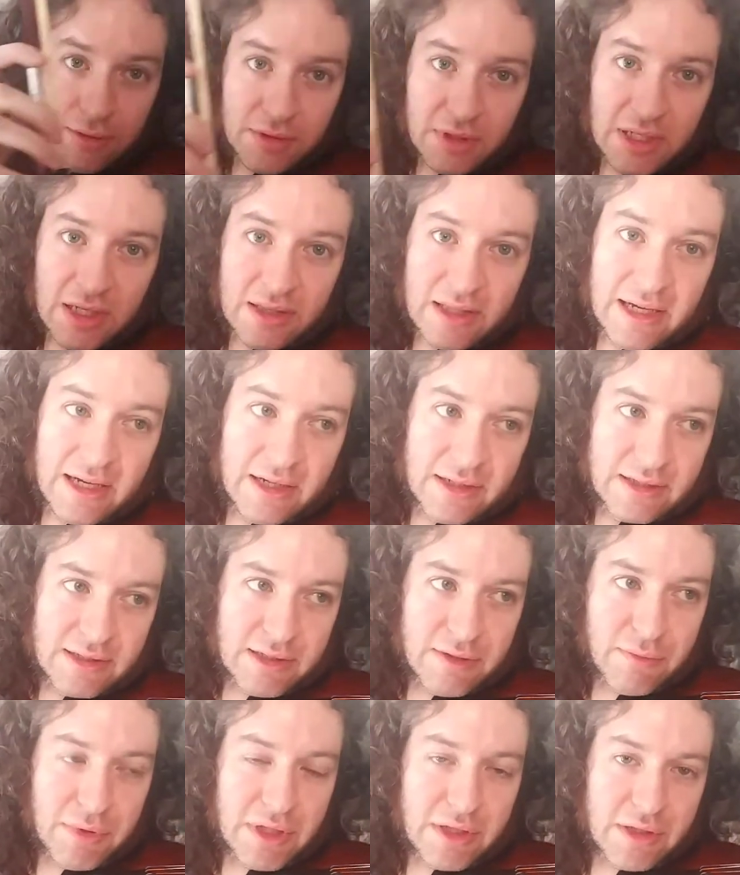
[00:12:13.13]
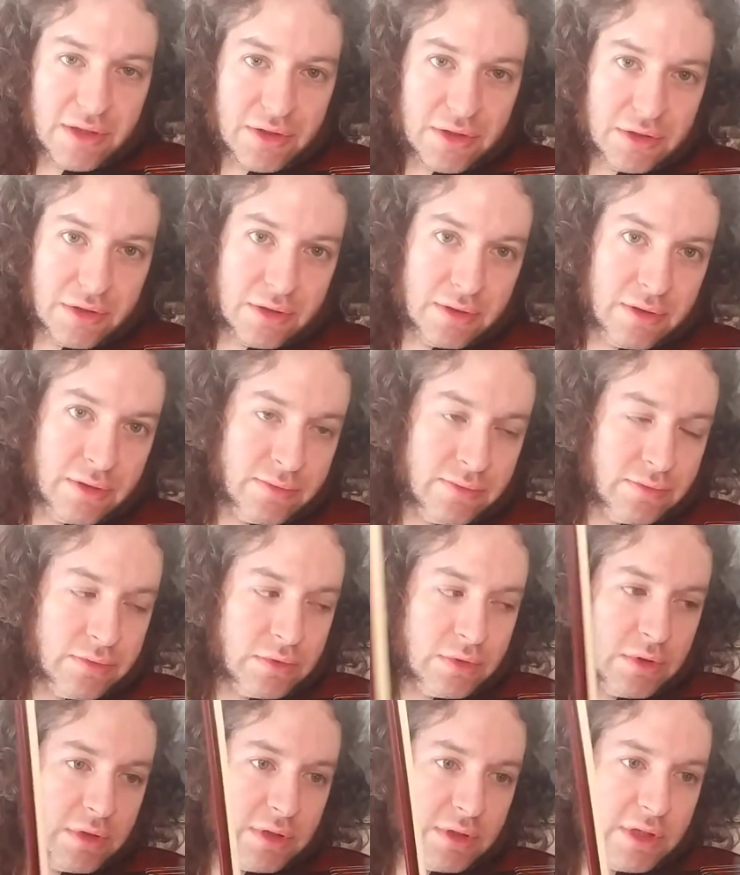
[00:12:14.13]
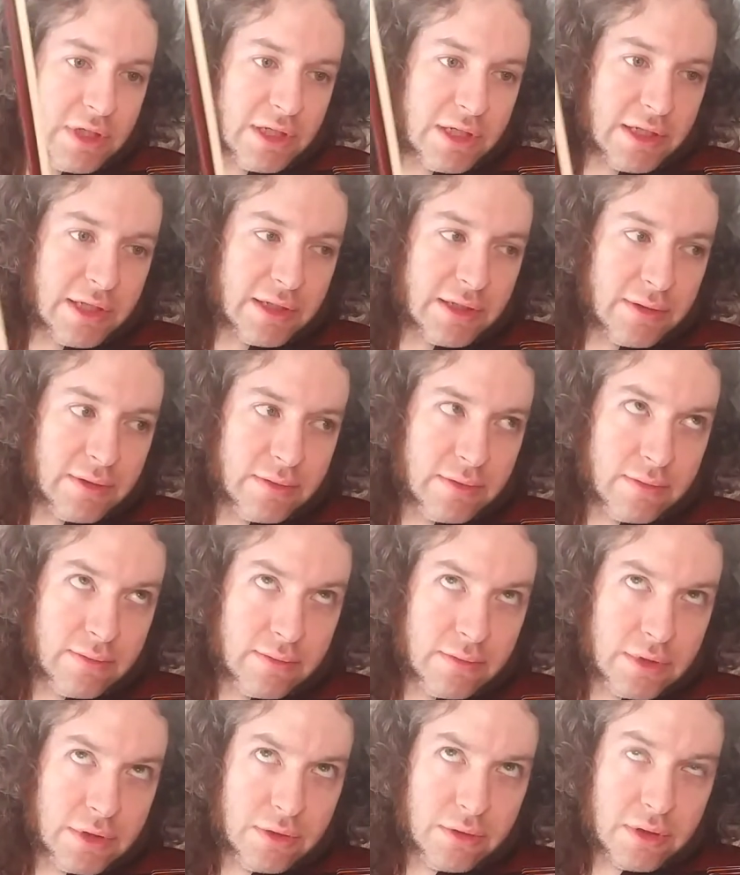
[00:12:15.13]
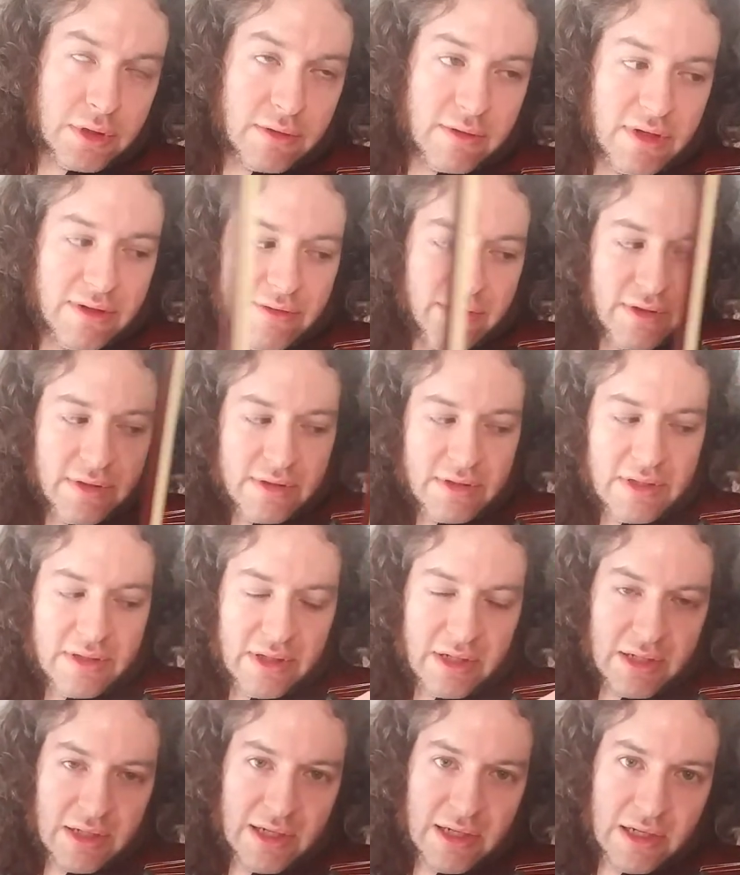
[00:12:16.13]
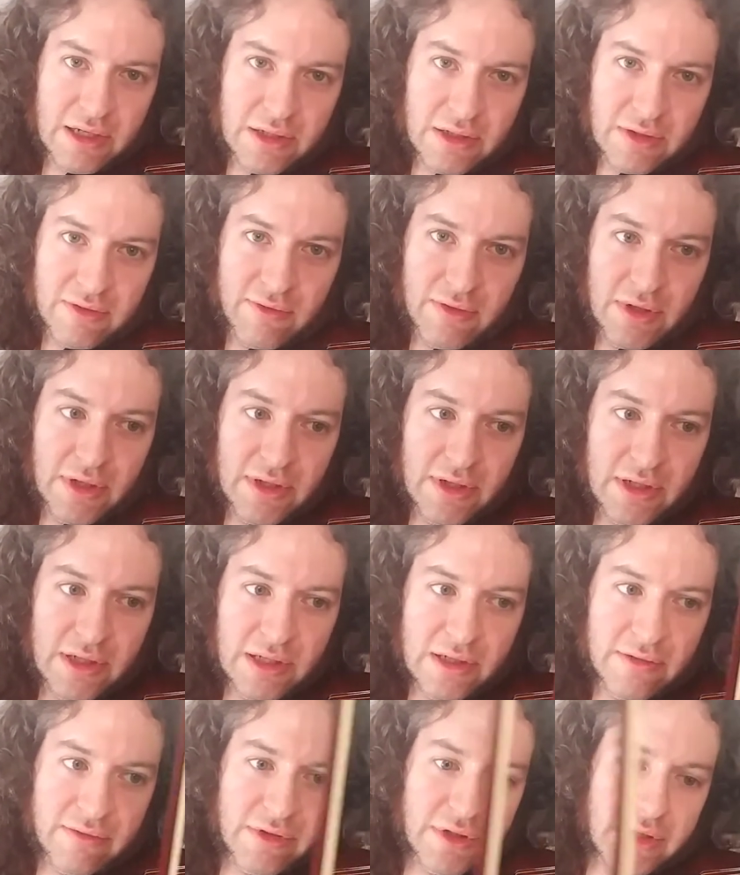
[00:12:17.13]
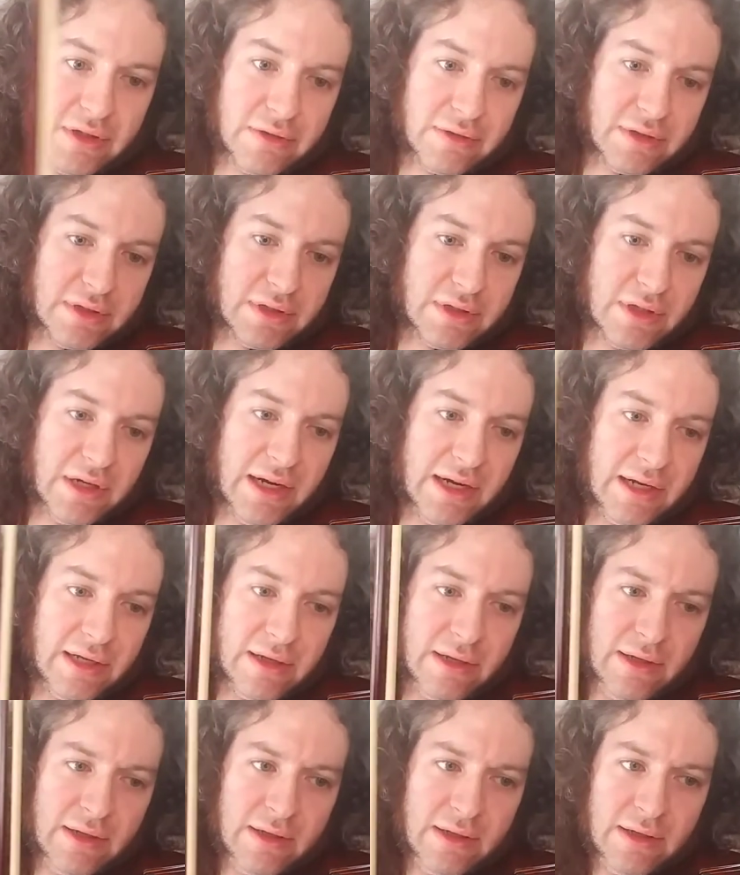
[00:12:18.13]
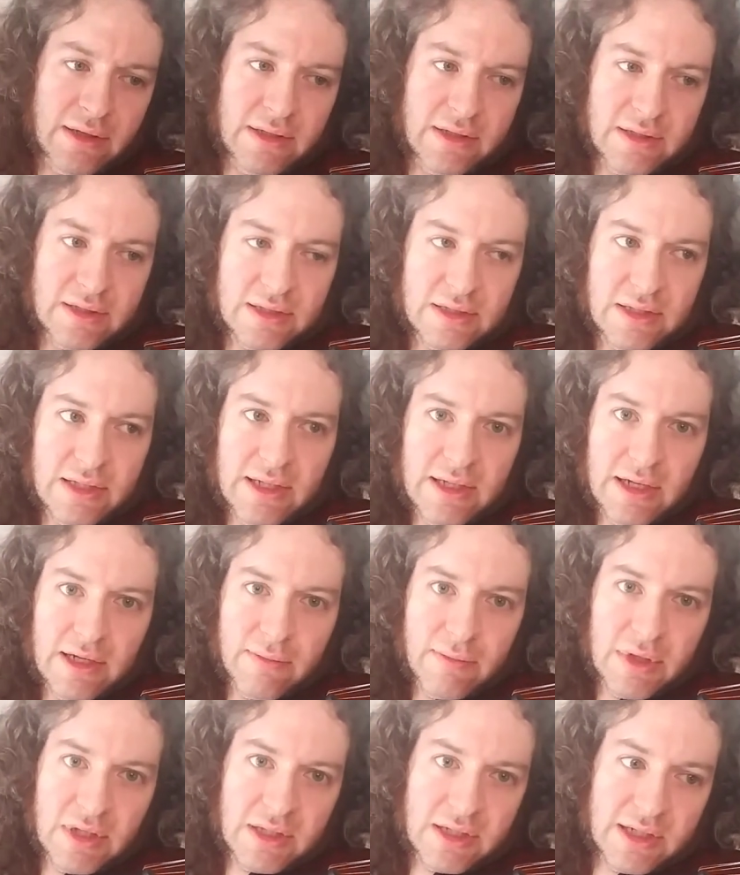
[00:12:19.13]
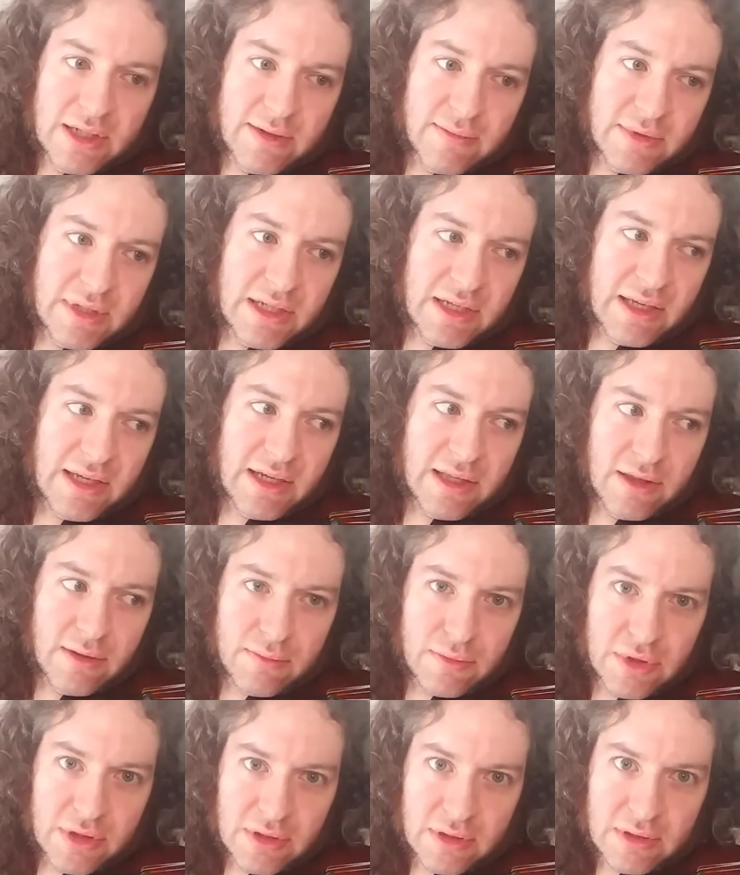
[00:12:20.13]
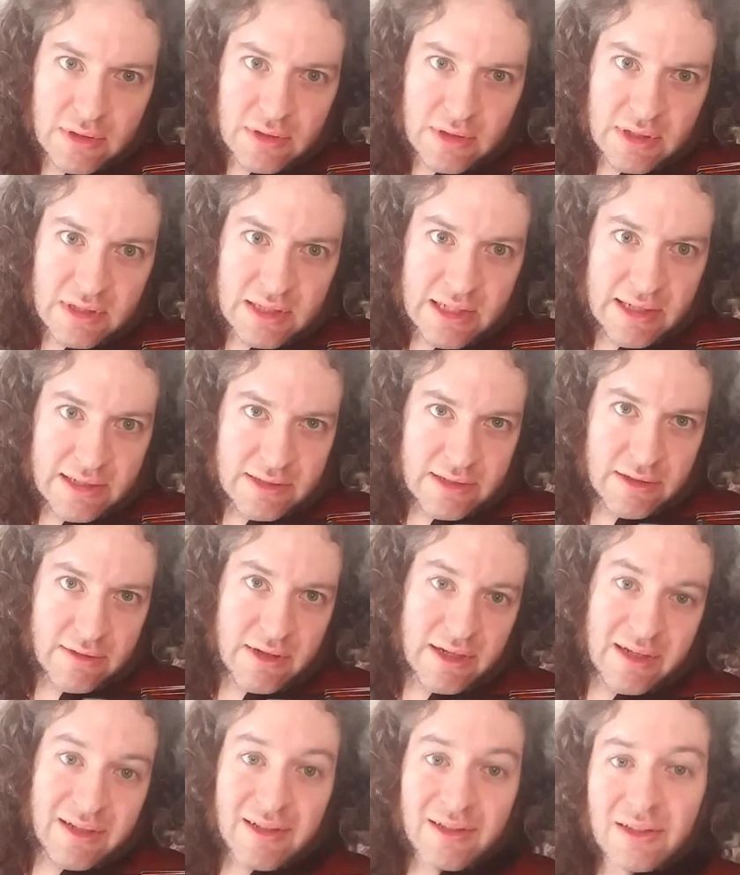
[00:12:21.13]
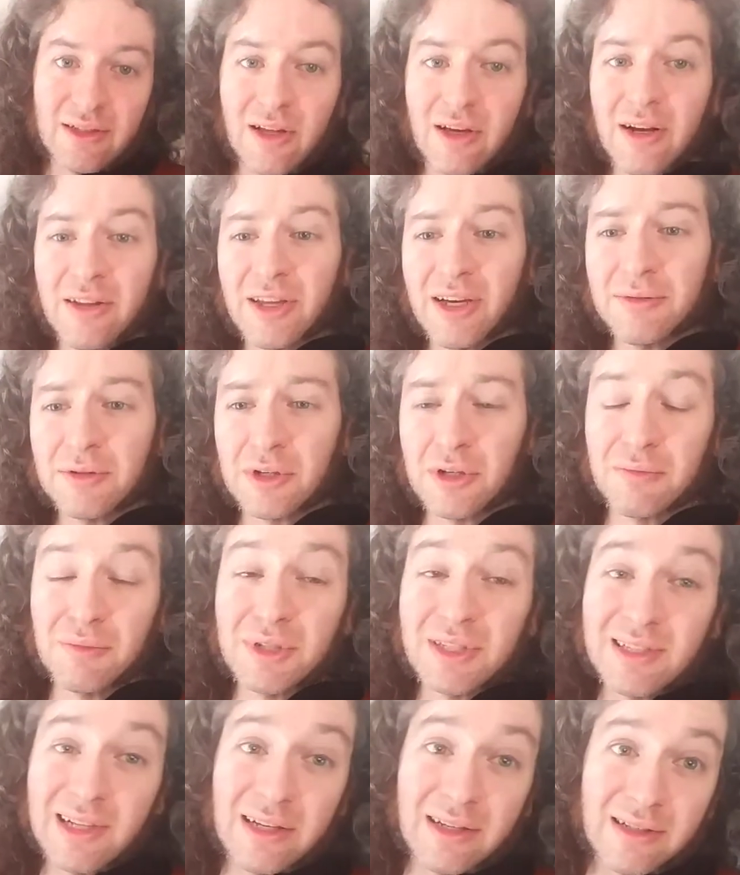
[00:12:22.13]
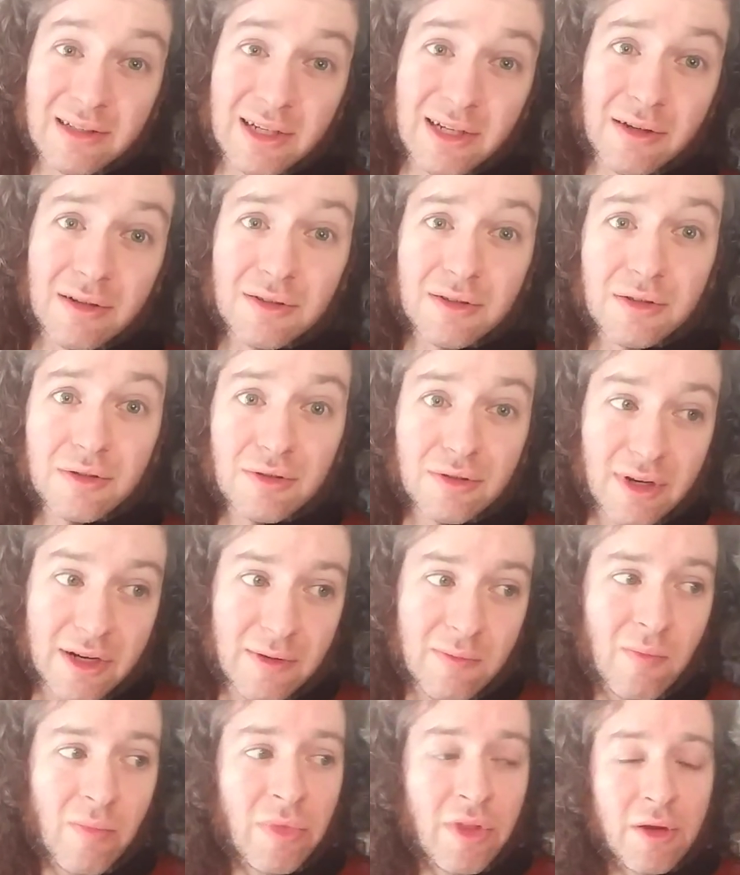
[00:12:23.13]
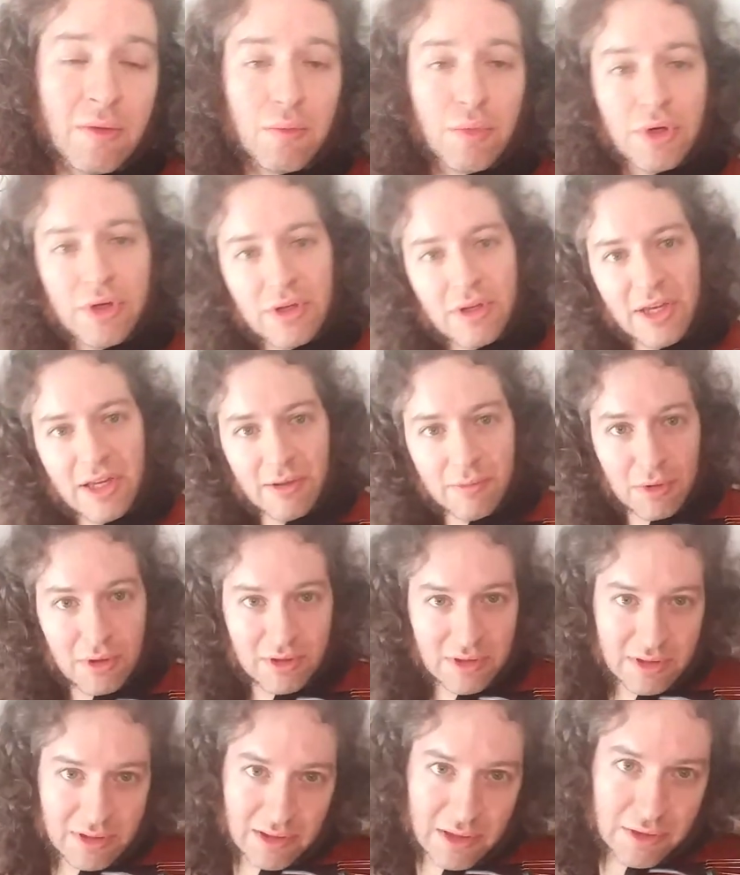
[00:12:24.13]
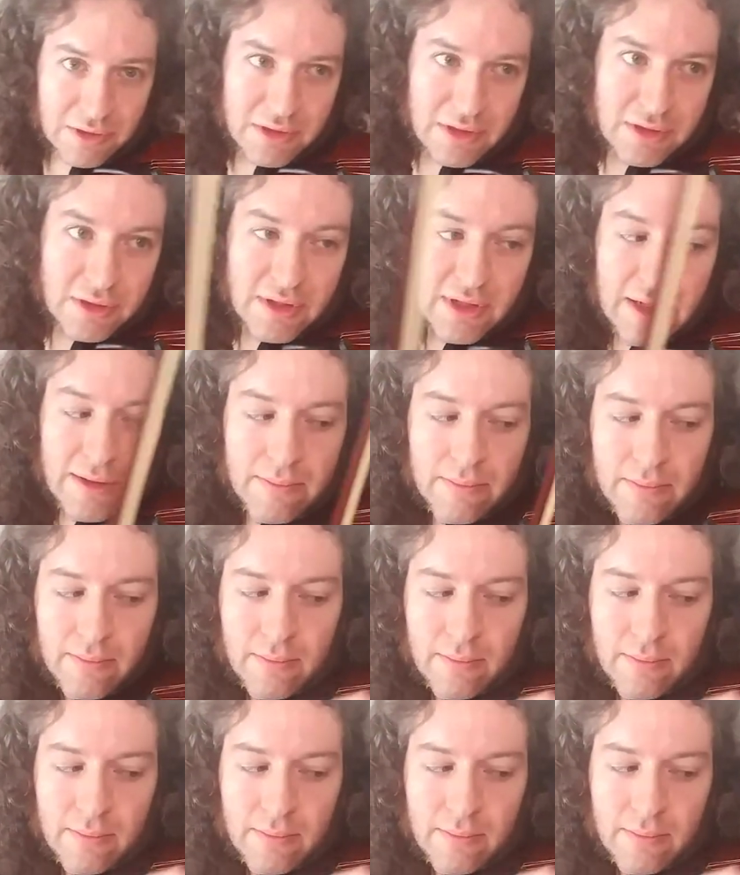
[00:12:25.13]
would take that as like my initial uh, tuning reference, and then I kind of just fill in all of the notes and try to see how many times I can get them just exactly right. Because a lot of times you're going to be slightly out of tune, right? But you get them close, close as you can.